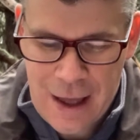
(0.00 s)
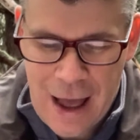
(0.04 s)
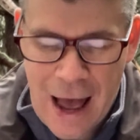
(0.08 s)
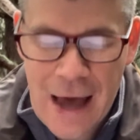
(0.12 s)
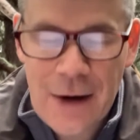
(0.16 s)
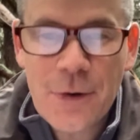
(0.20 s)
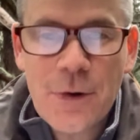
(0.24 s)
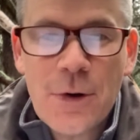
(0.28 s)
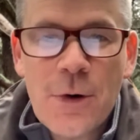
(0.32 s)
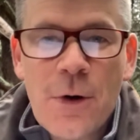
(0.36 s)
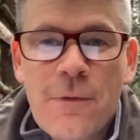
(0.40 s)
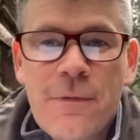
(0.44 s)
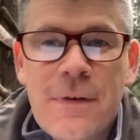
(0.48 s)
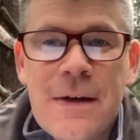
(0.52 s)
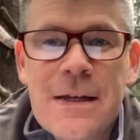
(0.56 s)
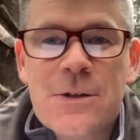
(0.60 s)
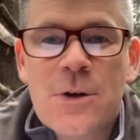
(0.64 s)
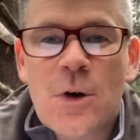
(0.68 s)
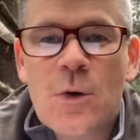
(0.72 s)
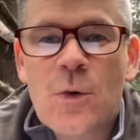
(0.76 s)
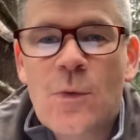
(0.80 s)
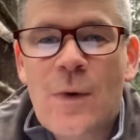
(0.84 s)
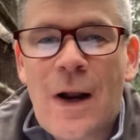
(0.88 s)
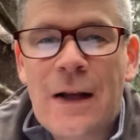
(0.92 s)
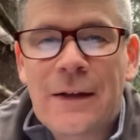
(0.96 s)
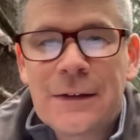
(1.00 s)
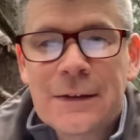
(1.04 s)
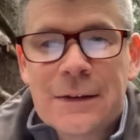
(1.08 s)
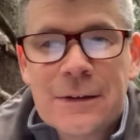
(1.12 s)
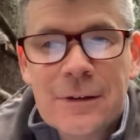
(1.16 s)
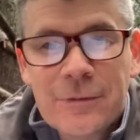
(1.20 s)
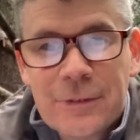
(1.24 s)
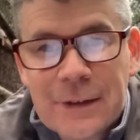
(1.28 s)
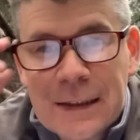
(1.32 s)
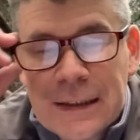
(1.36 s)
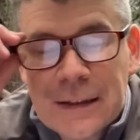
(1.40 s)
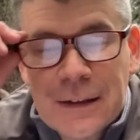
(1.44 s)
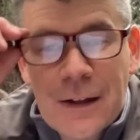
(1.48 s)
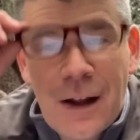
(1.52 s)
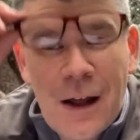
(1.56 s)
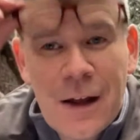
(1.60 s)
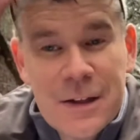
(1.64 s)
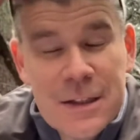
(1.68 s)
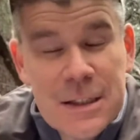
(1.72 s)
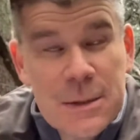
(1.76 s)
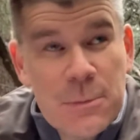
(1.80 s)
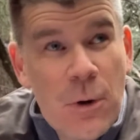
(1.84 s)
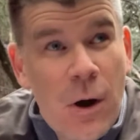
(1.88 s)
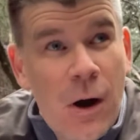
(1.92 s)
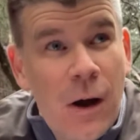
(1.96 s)
I don't know if these are relatively
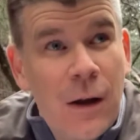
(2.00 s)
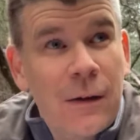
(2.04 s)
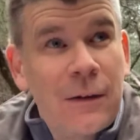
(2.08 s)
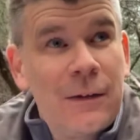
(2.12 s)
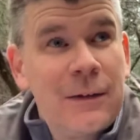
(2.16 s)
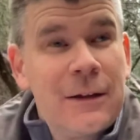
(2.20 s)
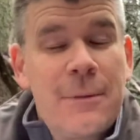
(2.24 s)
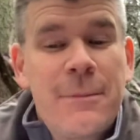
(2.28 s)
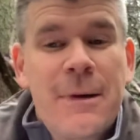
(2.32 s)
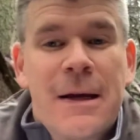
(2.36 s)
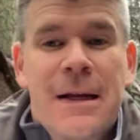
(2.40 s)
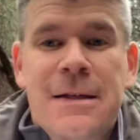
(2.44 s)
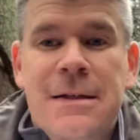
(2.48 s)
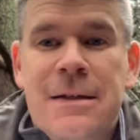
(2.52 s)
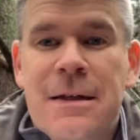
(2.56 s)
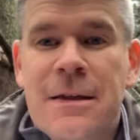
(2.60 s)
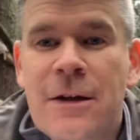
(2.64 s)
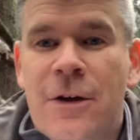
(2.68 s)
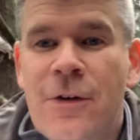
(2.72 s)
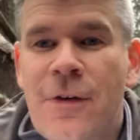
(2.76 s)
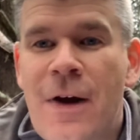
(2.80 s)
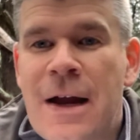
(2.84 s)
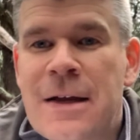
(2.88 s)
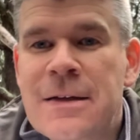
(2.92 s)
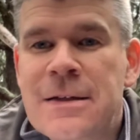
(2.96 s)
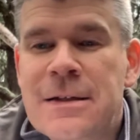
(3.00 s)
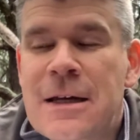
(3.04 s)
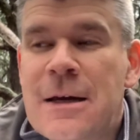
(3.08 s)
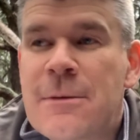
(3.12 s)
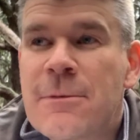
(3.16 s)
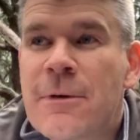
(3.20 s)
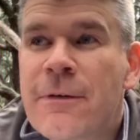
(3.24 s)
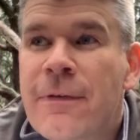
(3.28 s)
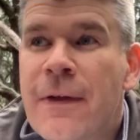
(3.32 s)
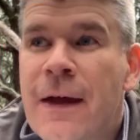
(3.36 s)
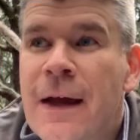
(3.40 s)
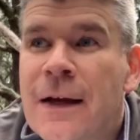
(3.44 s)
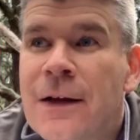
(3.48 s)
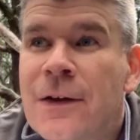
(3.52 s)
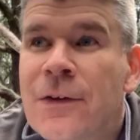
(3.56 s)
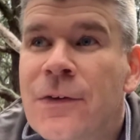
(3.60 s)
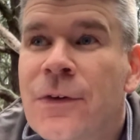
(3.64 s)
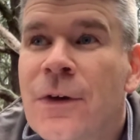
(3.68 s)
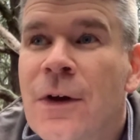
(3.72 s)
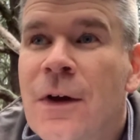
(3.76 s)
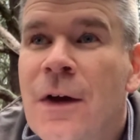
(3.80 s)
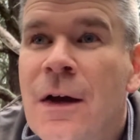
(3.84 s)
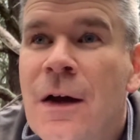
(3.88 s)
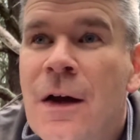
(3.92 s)
small limits in the grand scheme of things.